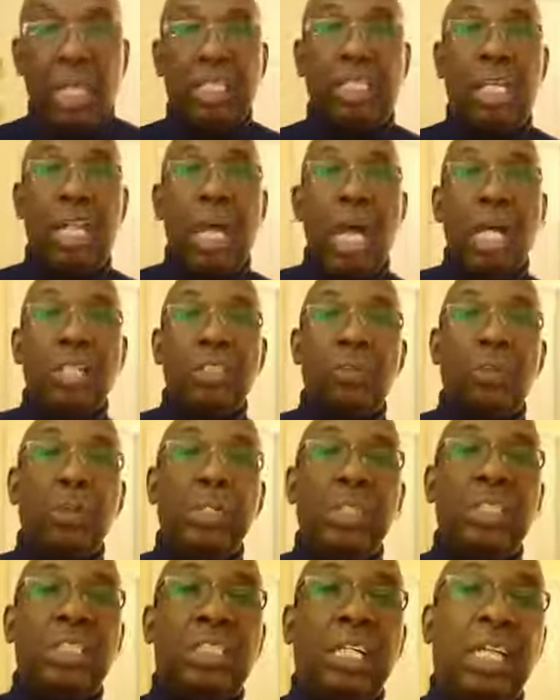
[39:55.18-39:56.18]
as long as
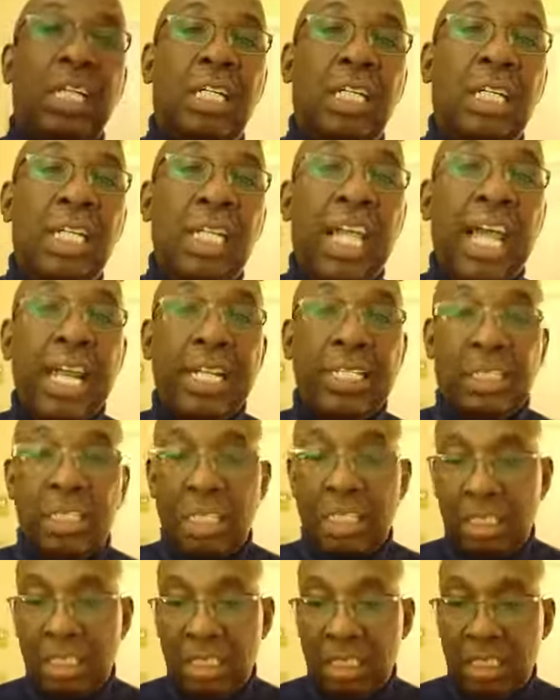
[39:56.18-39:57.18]
we stay
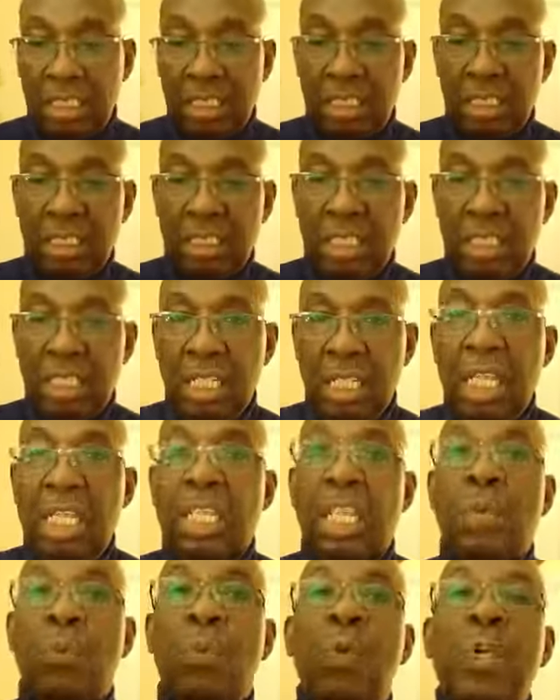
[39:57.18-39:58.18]
connected,
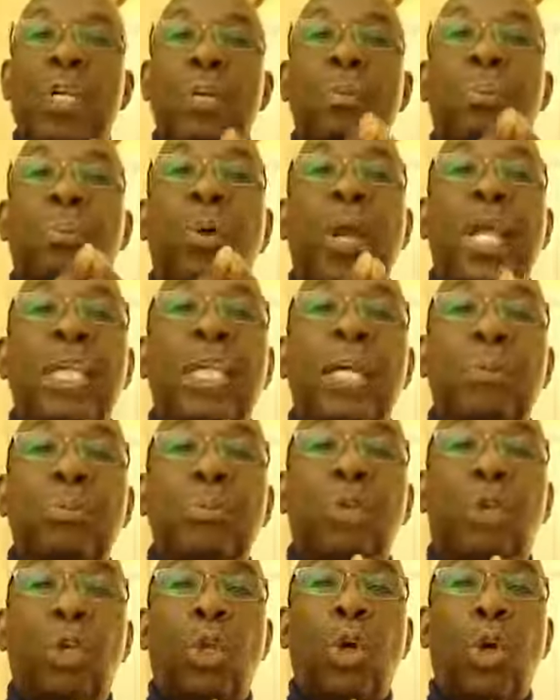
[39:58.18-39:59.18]
then we can bring
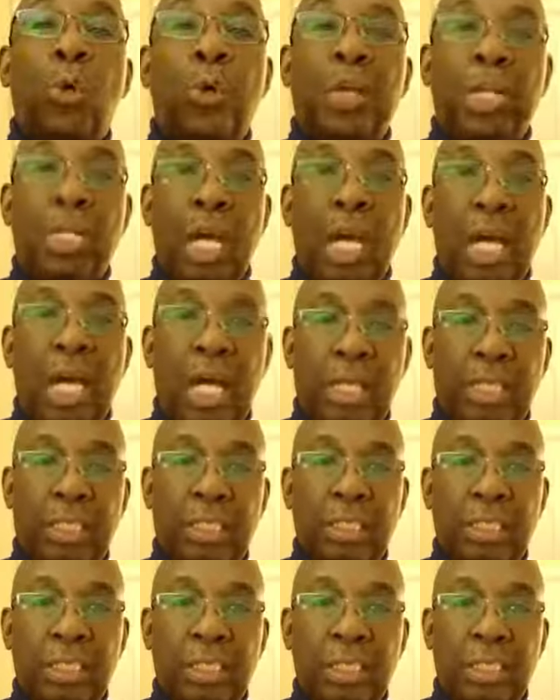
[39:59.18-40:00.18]
him glory and
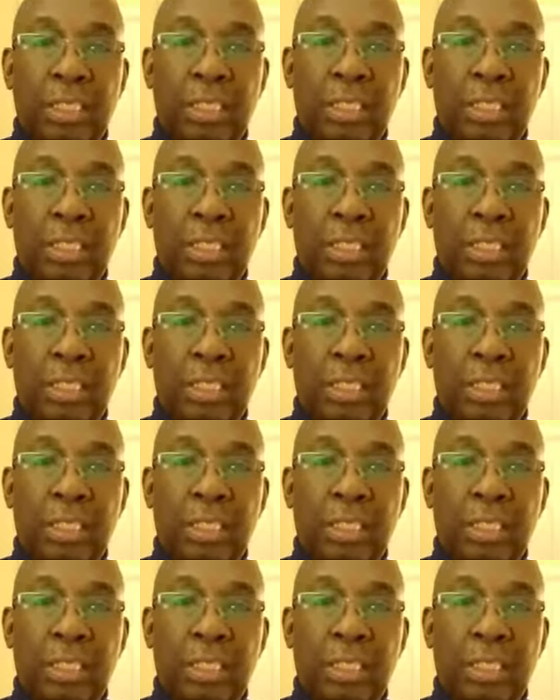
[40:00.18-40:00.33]
honor.